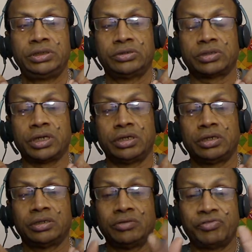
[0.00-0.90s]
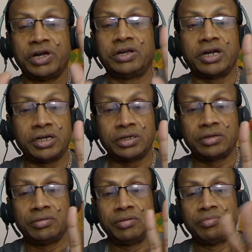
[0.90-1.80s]
Okay, the front end.
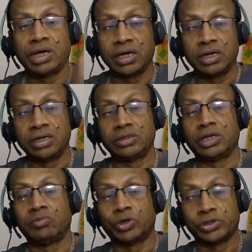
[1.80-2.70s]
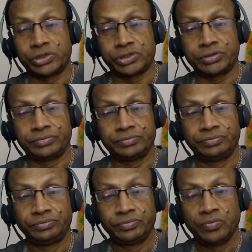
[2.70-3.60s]
Back end is our boss.
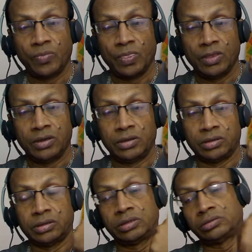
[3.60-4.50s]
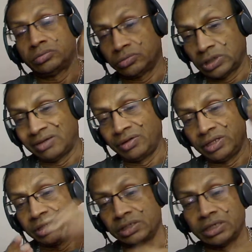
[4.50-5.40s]
Or
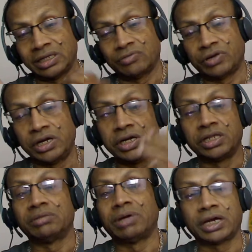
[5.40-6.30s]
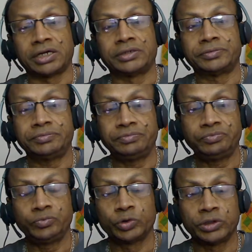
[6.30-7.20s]
everything other than the front end is the back end.
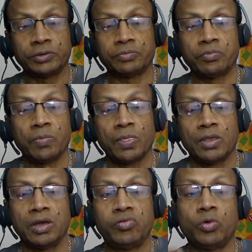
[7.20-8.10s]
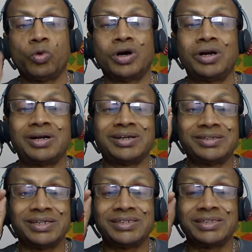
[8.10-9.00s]
Okay. If you want
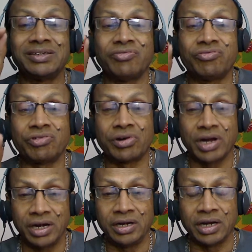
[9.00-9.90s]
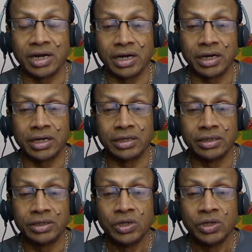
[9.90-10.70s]
results at the front end,